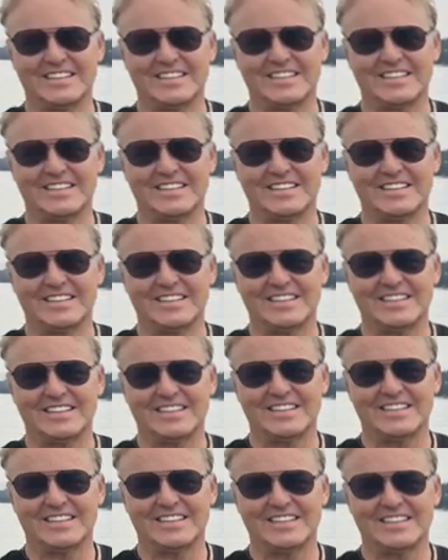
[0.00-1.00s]

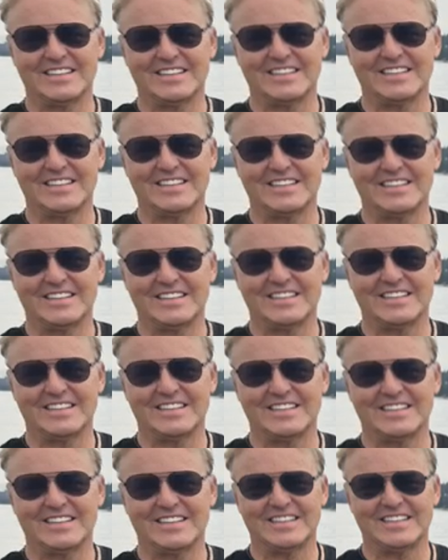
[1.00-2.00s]

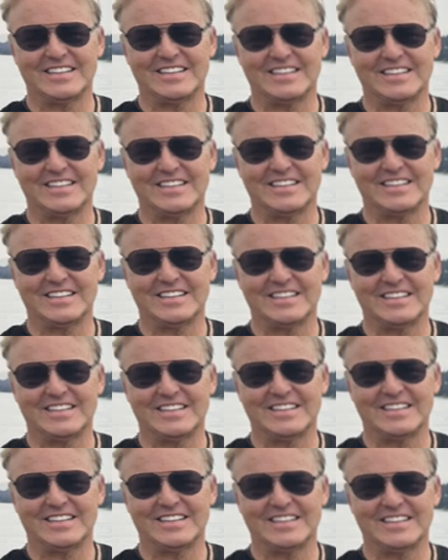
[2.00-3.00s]

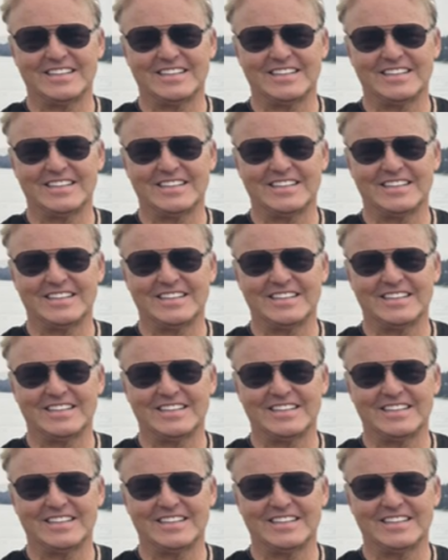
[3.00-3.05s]
(not speaking)